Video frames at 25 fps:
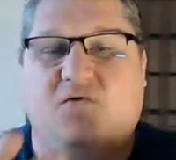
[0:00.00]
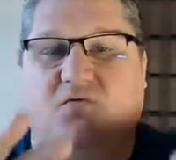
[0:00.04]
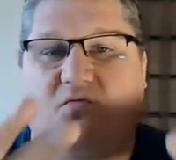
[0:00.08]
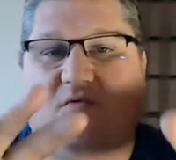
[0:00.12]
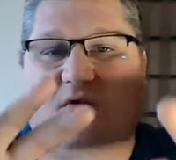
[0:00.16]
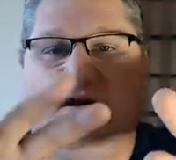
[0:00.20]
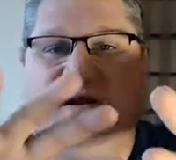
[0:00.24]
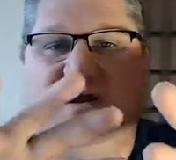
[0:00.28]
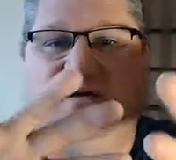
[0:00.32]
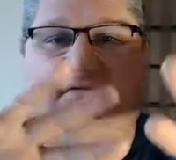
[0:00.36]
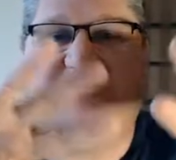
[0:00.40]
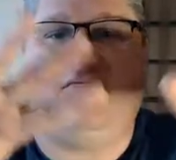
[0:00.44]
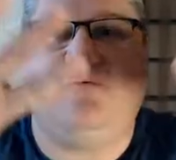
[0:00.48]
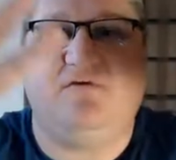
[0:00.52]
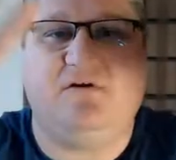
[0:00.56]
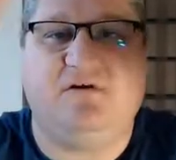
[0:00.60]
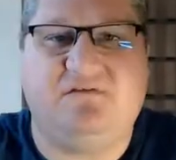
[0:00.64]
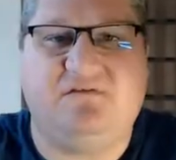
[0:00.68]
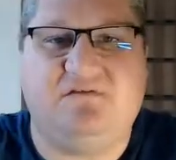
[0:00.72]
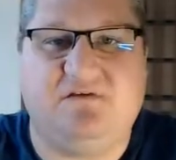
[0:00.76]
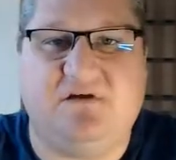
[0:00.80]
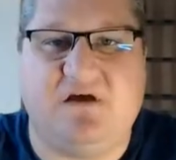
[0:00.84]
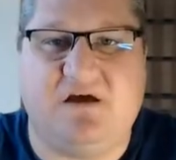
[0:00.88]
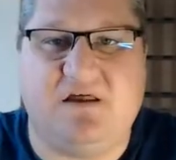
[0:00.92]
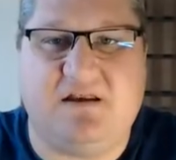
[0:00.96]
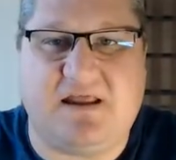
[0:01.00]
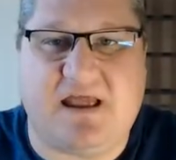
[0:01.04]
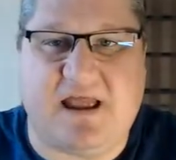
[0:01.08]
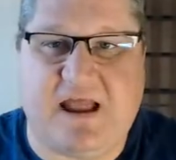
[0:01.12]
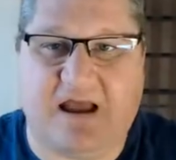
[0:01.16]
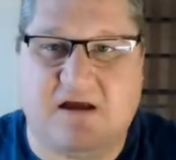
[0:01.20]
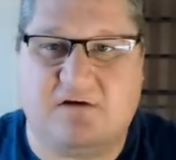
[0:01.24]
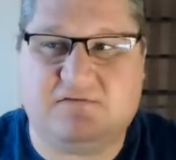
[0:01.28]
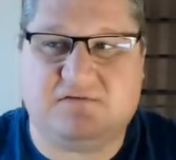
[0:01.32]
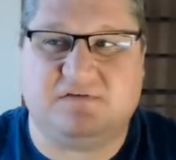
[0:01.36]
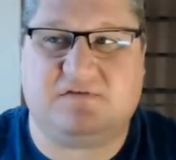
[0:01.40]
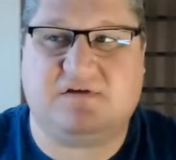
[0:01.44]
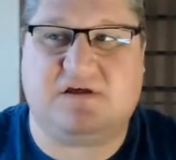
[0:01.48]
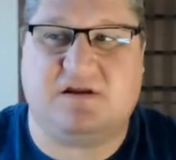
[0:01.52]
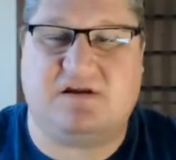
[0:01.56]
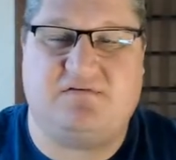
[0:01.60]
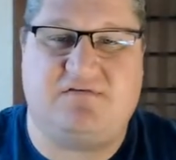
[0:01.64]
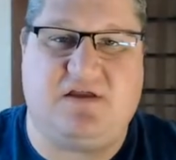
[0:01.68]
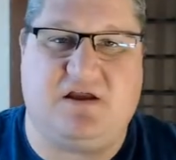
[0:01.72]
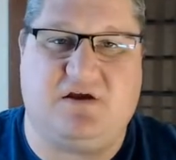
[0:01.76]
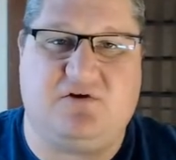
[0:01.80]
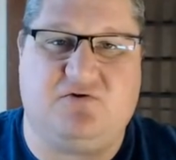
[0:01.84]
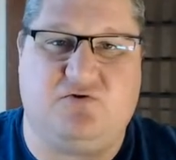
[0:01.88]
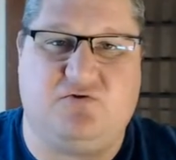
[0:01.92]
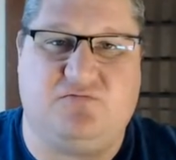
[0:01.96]
Whatever is done outside of
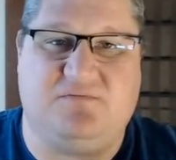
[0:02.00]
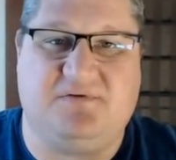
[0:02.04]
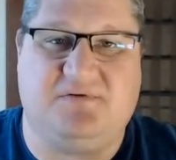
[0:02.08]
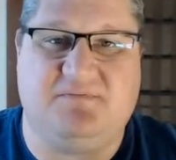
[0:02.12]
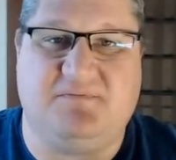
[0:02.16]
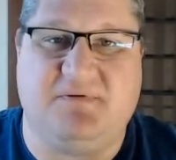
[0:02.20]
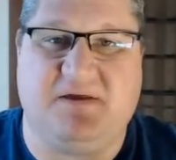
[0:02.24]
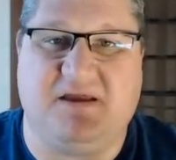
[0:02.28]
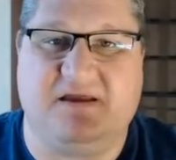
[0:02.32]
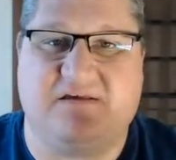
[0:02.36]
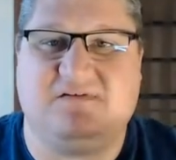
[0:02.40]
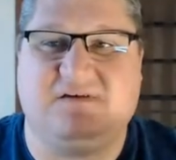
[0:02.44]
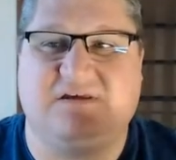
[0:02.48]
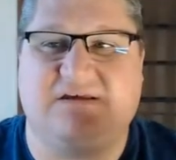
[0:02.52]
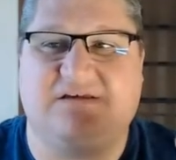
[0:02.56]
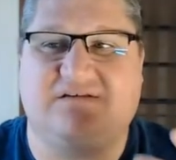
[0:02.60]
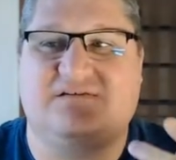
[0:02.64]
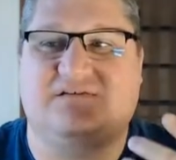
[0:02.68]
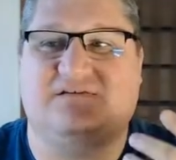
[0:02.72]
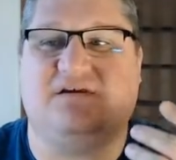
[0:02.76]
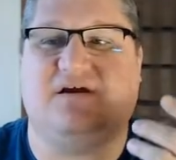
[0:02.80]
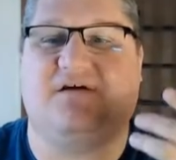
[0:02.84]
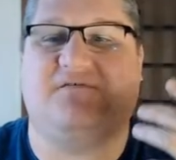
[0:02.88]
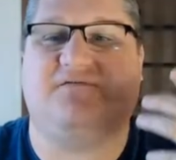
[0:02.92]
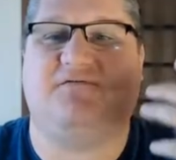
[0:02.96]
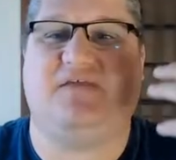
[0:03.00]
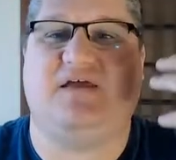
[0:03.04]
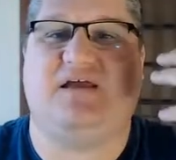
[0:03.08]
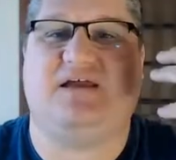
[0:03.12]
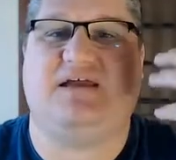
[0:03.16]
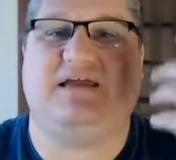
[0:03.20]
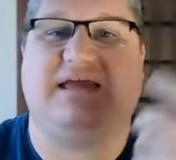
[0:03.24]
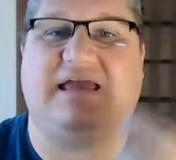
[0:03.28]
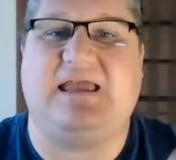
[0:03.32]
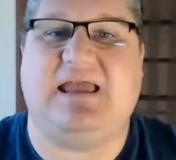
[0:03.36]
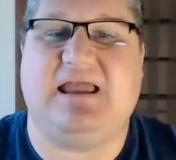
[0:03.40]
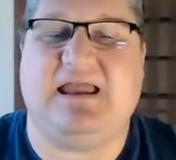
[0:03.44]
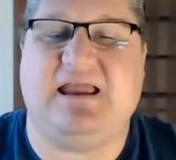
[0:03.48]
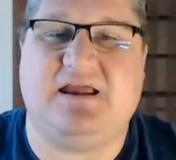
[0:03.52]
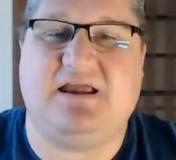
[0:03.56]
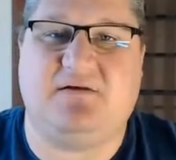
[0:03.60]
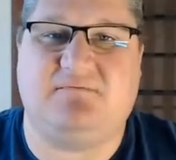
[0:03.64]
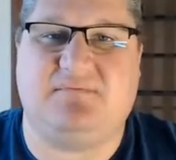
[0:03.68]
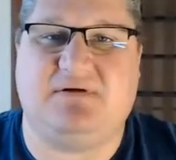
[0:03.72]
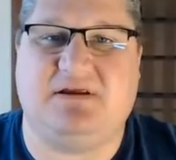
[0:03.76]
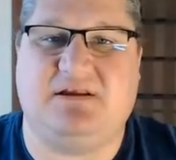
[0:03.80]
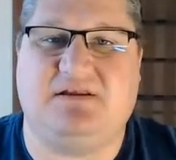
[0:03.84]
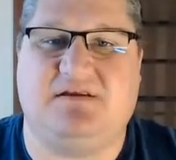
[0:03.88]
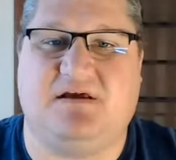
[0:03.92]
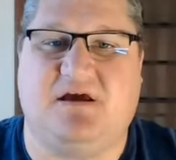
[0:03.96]
that group space is stuff that can
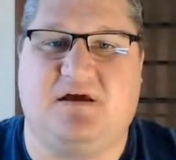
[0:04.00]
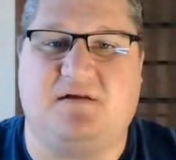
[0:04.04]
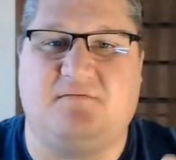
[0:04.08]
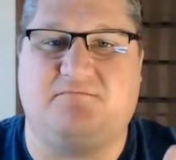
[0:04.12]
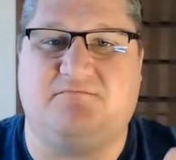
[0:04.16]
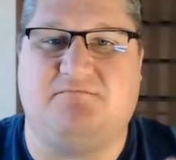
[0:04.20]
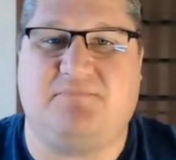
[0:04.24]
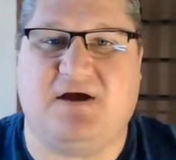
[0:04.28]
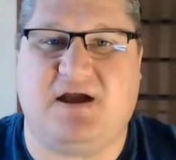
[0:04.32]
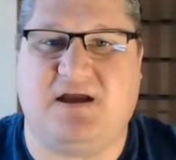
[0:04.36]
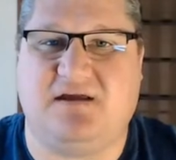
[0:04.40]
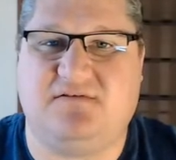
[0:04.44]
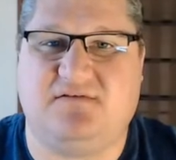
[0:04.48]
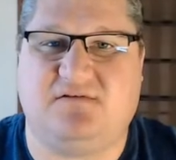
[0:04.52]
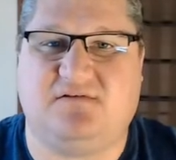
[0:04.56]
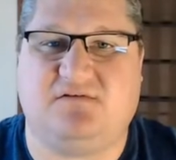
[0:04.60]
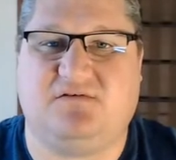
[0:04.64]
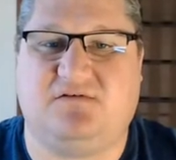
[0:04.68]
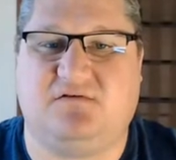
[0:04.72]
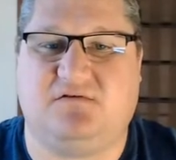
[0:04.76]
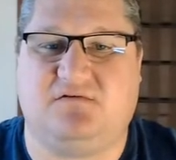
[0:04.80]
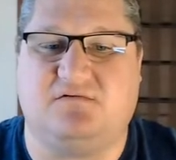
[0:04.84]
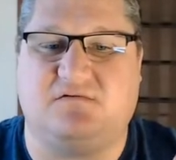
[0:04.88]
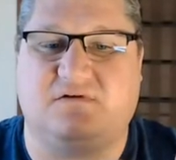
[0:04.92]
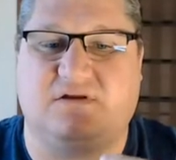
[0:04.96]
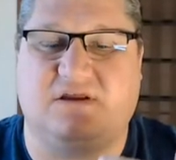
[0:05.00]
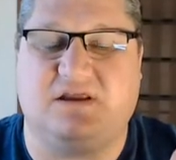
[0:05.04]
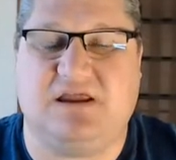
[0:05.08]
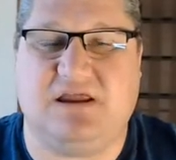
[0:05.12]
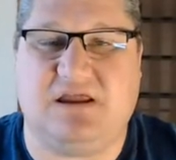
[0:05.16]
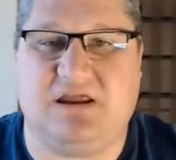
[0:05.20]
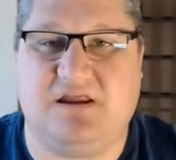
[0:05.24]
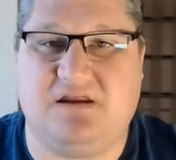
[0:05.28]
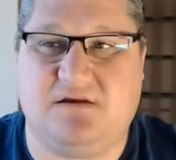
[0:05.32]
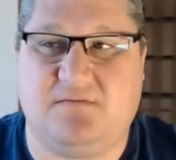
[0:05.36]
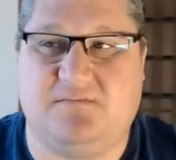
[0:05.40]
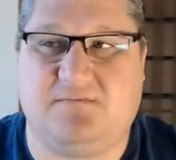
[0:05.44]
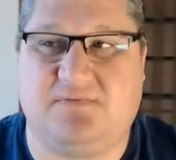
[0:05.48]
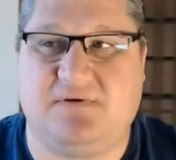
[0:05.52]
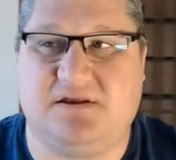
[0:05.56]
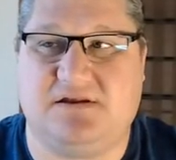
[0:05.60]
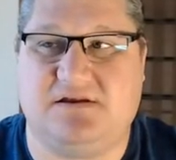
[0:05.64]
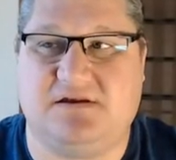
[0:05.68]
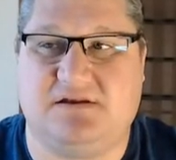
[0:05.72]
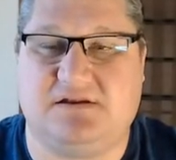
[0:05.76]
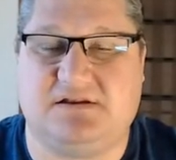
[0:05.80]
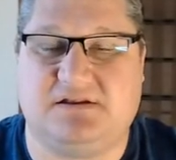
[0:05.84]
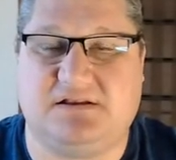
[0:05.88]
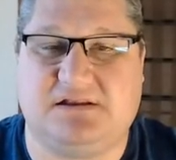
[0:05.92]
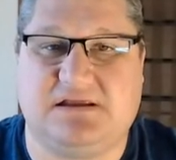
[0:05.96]
be done by the student
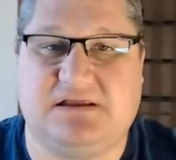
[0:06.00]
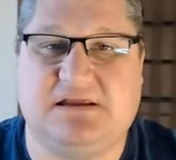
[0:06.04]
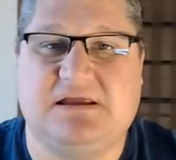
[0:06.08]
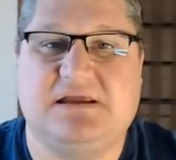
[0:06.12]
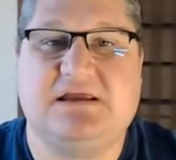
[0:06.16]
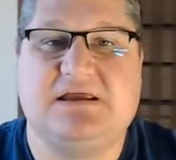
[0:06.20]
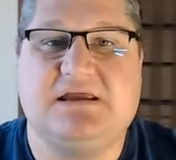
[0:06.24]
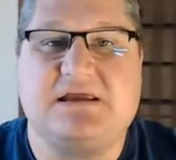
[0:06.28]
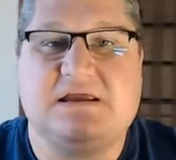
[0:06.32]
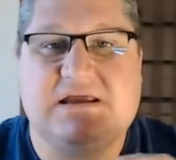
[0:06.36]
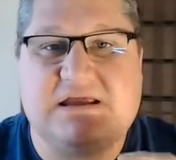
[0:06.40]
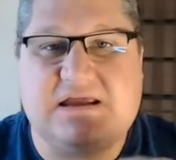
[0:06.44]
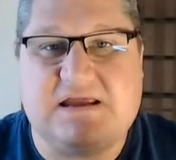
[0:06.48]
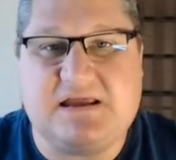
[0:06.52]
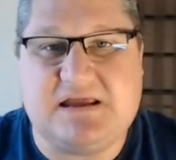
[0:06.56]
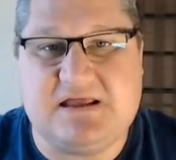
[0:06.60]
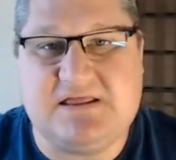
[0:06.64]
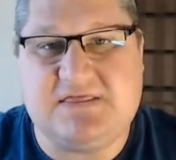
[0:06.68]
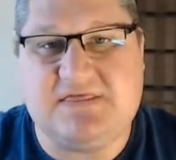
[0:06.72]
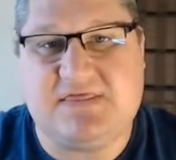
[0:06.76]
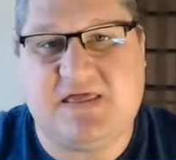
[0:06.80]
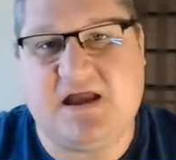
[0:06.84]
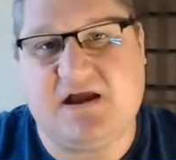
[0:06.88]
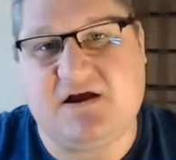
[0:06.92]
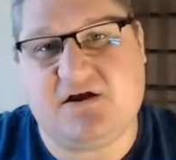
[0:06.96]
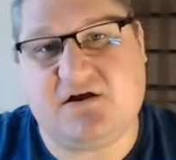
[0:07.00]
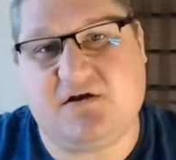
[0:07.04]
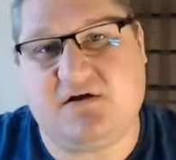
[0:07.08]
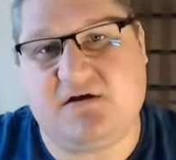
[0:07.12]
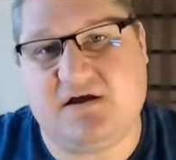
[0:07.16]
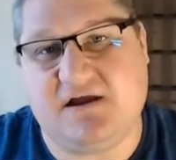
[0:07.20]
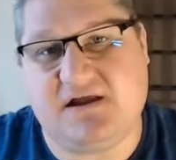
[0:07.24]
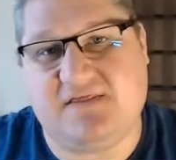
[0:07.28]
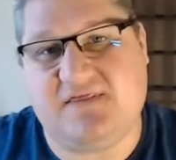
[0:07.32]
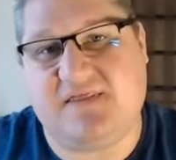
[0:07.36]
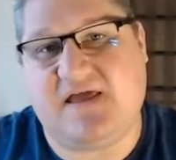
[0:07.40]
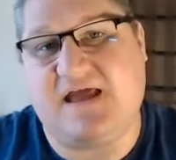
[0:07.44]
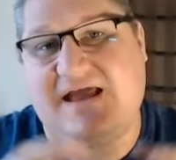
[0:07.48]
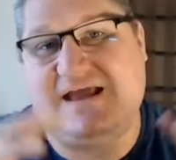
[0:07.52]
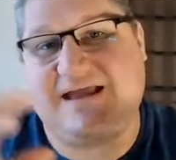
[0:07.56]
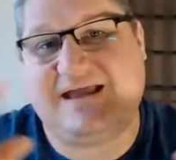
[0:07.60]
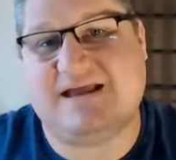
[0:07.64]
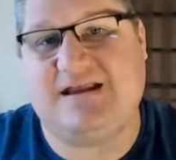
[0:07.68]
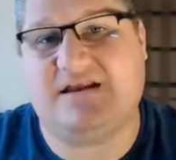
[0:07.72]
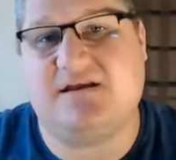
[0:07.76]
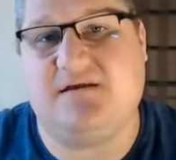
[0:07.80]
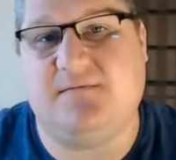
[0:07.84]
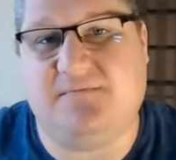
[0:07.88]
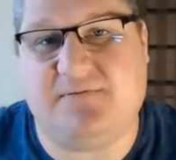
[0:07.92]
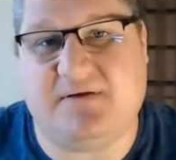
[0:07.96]
independently in that
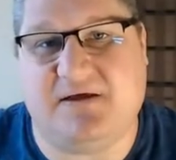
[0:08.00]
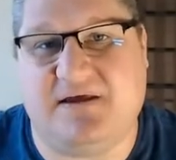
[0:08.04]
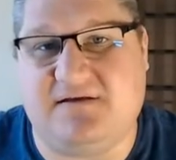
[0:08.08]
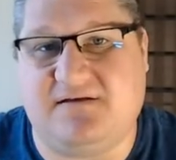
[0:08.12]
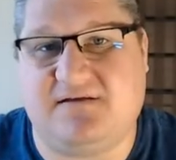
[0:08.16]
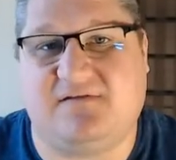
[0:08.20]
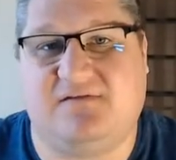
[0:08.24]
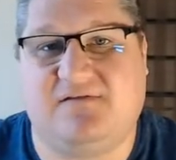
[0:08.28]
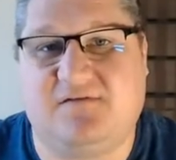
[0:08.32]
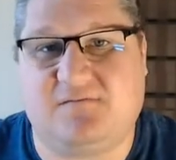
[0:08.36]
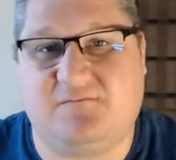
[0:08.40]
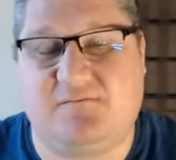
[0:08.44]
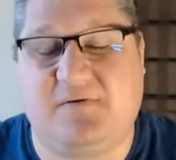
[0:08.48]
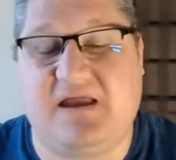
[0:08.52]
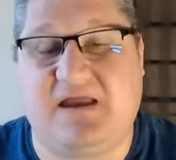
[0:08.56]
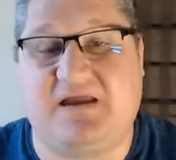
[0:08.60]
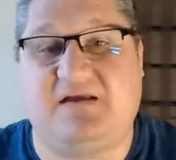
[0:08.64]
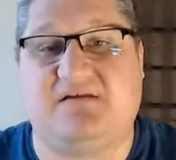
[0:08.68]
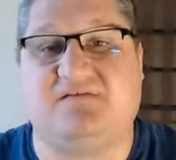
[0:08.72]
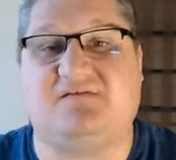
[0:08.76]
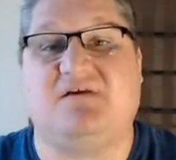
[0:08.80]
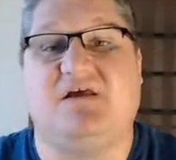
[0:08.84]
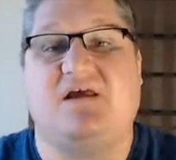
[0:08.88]
independent space,